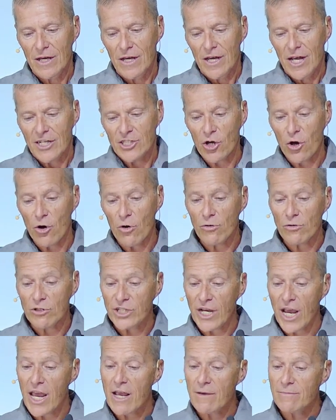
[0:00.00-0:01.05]
And so
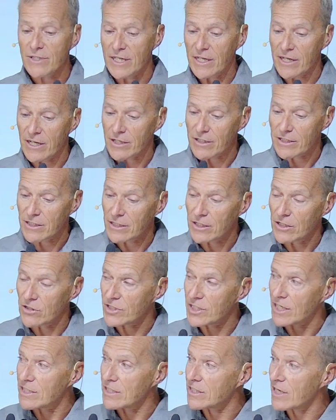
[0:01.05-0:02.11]
James here, you know,
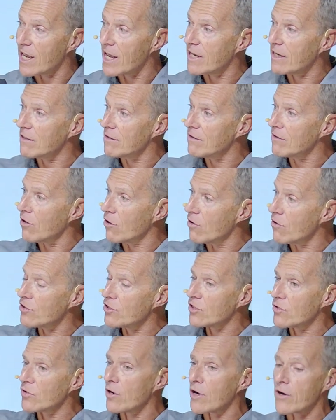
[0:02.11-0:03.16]
says that those
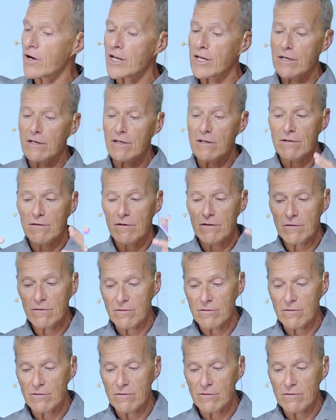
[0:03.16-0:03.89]
who are in